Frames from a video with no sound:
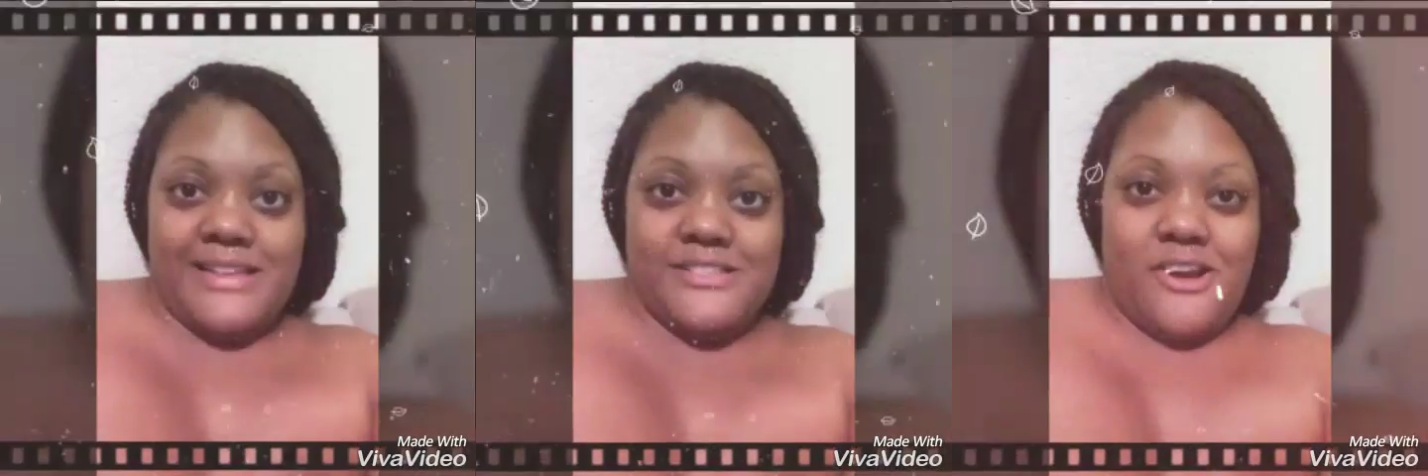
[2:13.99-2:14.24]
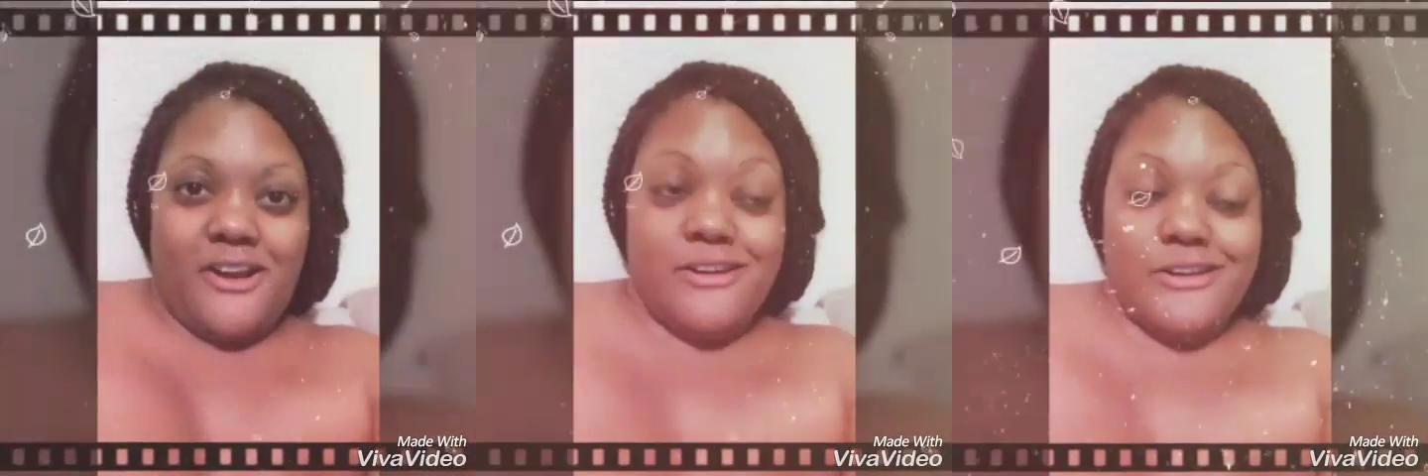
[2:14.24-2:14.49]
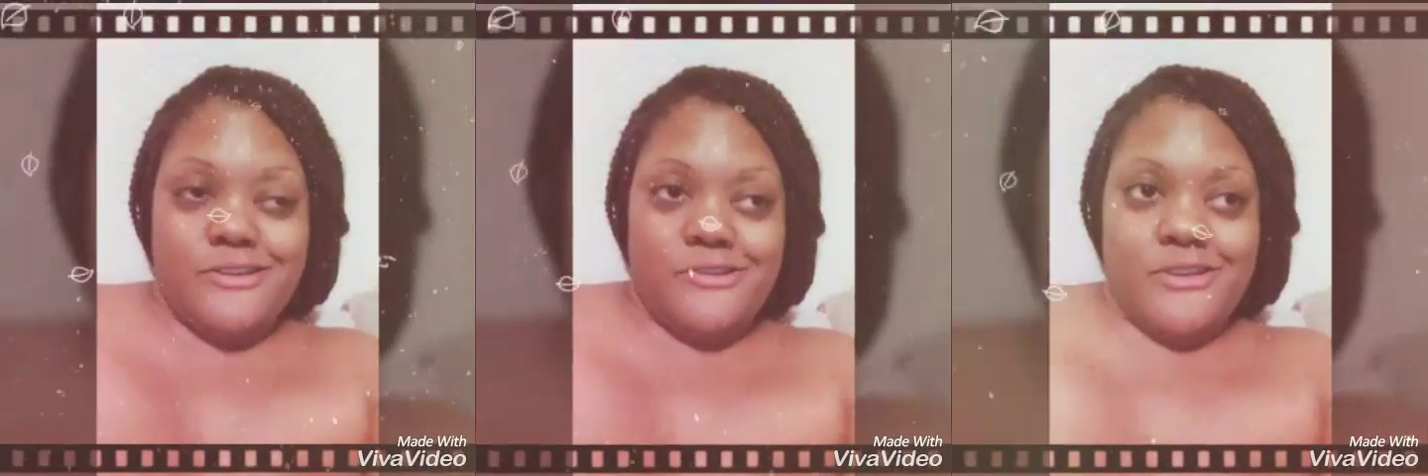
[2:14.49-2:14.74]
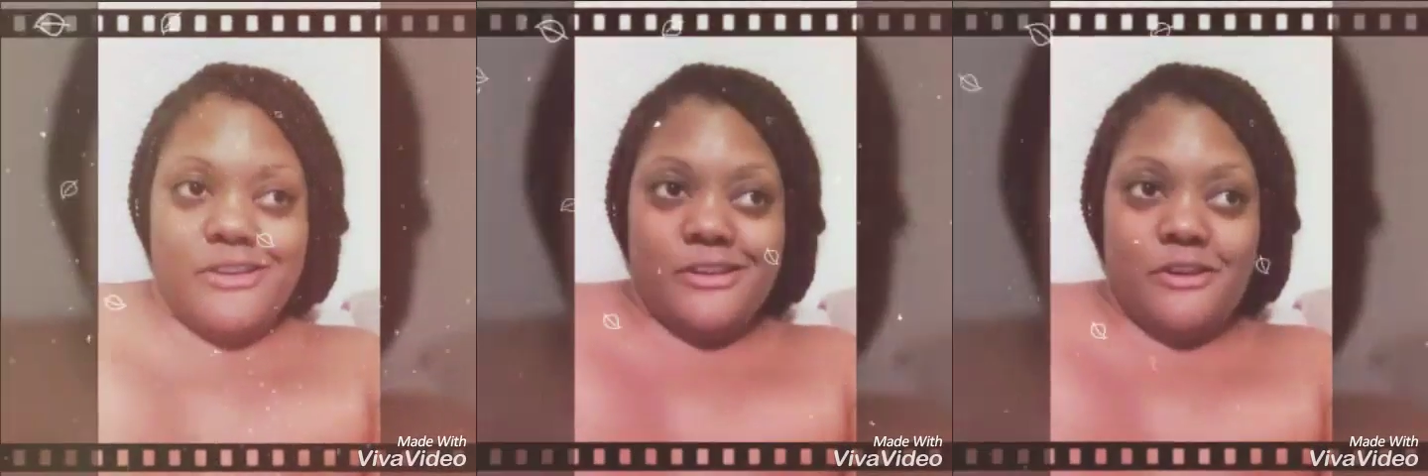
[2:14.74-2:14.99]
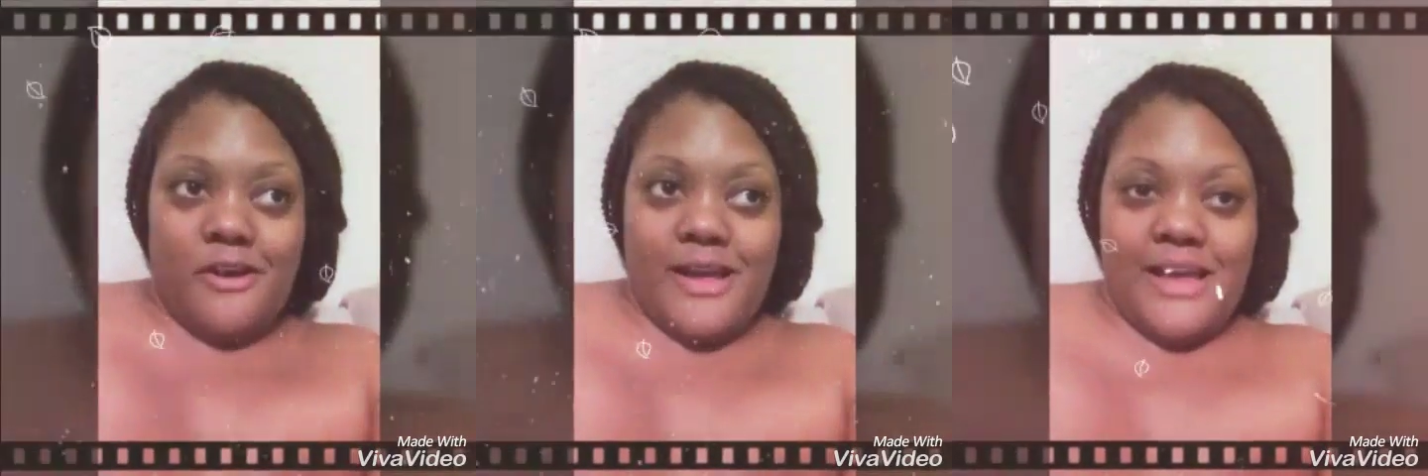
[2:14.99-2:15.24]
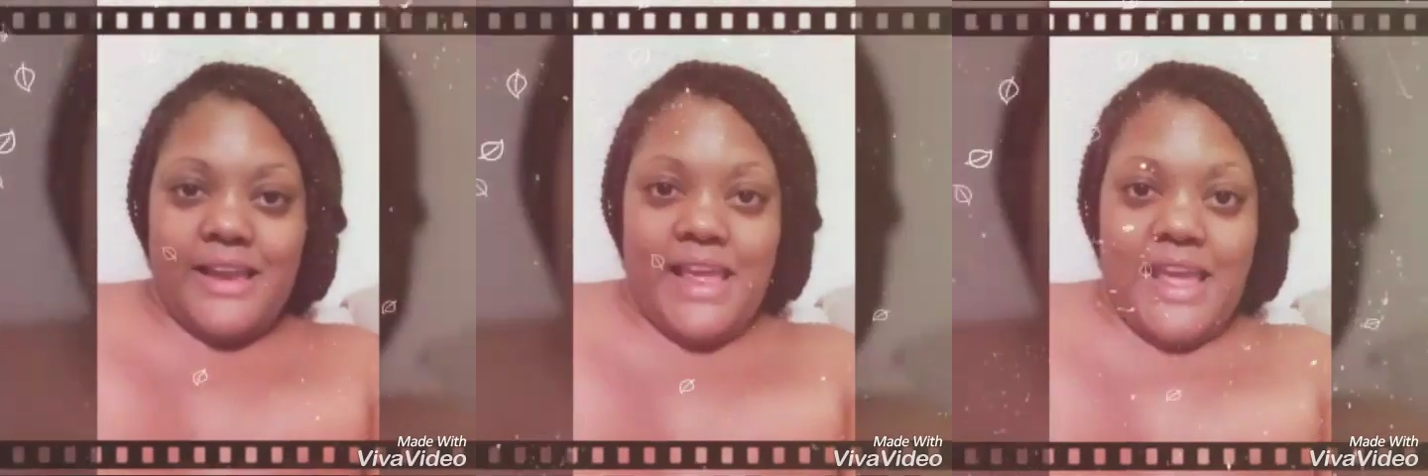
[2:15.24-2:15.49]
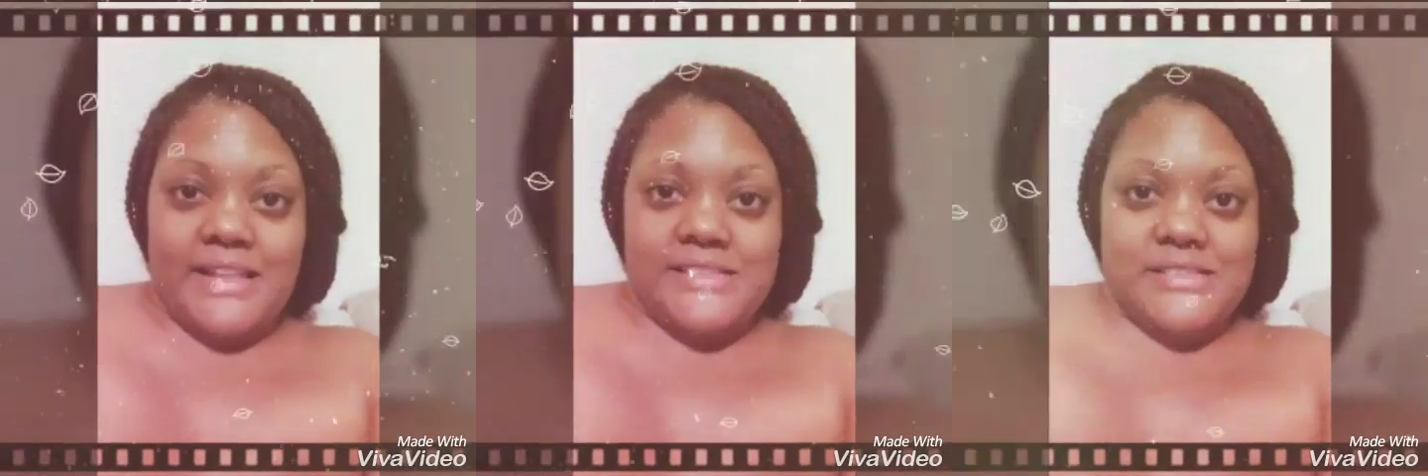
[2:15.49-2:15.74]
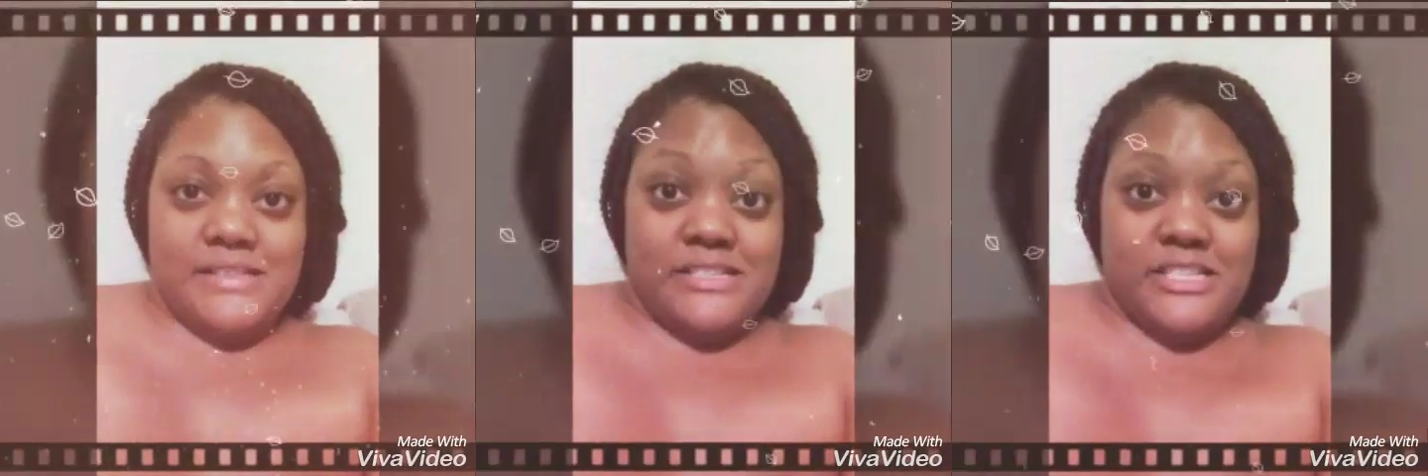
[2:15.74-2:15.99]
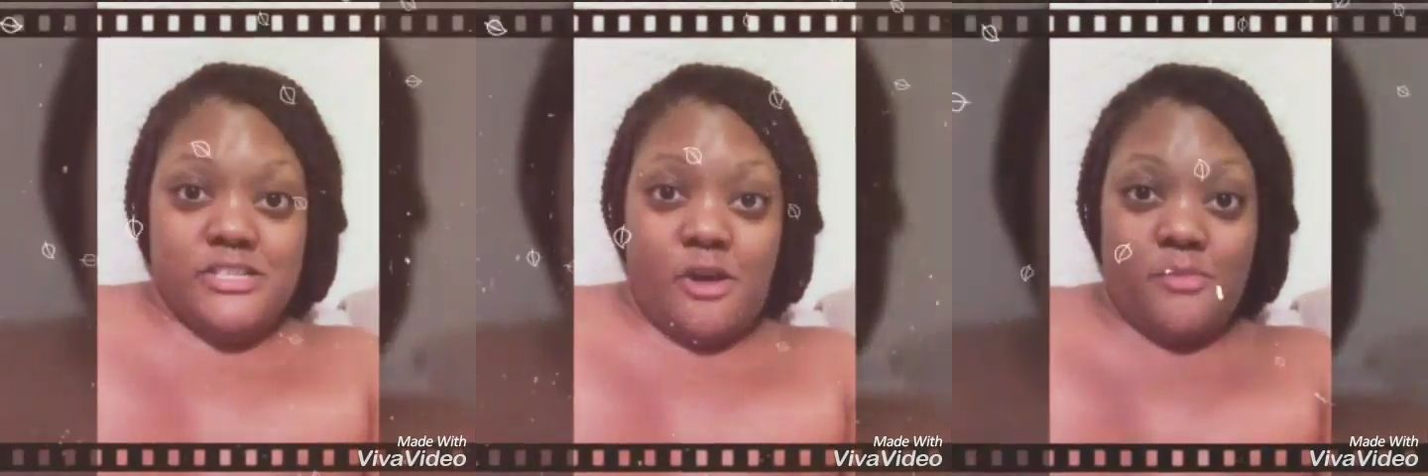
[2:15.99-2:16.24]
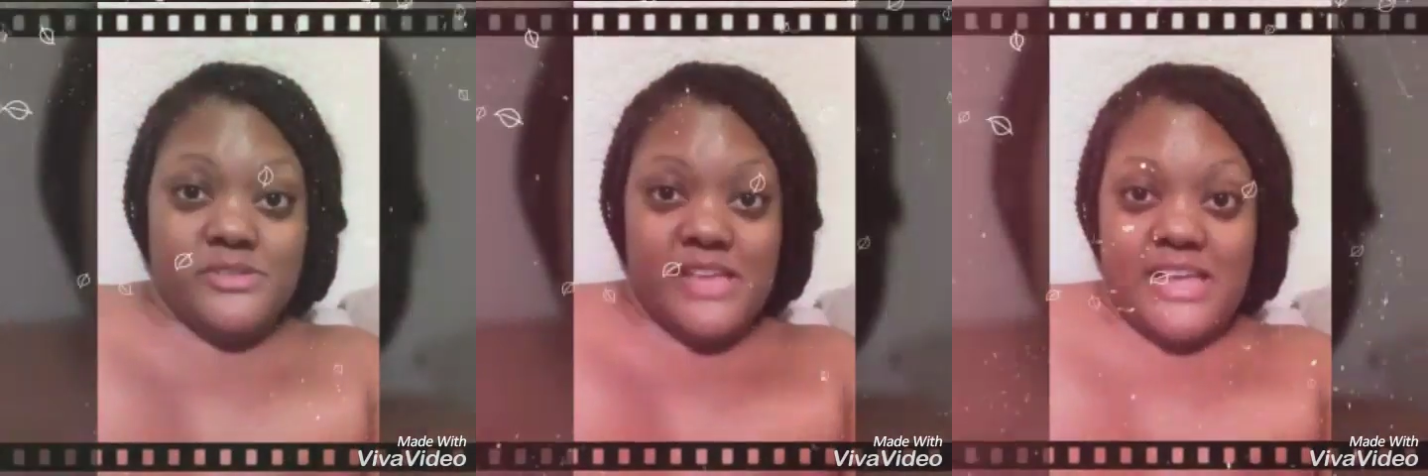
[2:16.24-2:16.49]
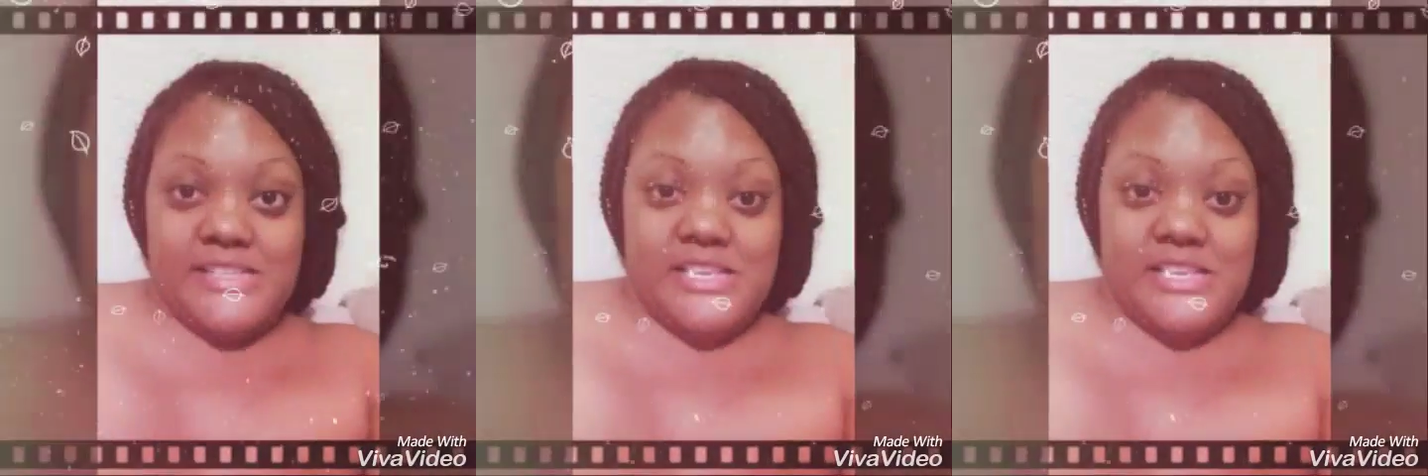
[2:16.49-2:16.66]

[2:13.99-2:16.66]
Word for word: but it's hard to do it you know I got an eight she's almost